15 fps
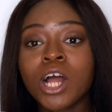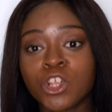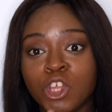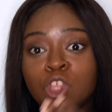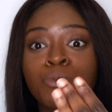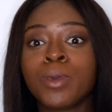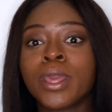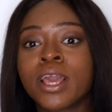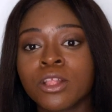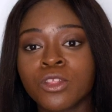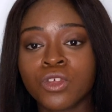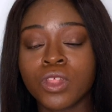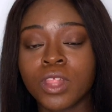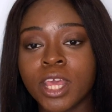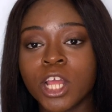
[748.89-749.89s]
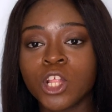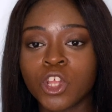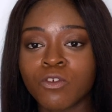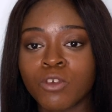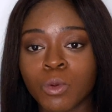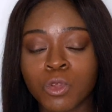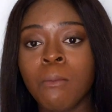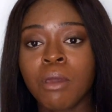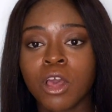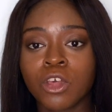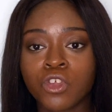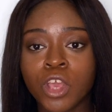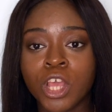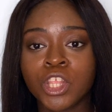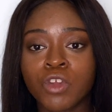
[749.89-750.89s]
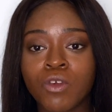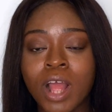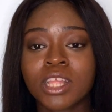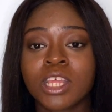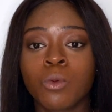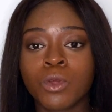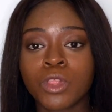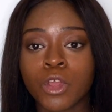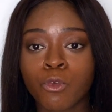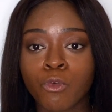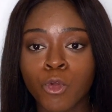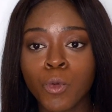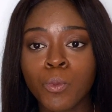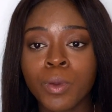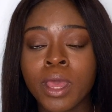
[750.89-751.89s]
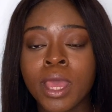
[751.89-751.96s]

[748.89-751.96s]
actually speaking to the interviewers because you're interacting with the group.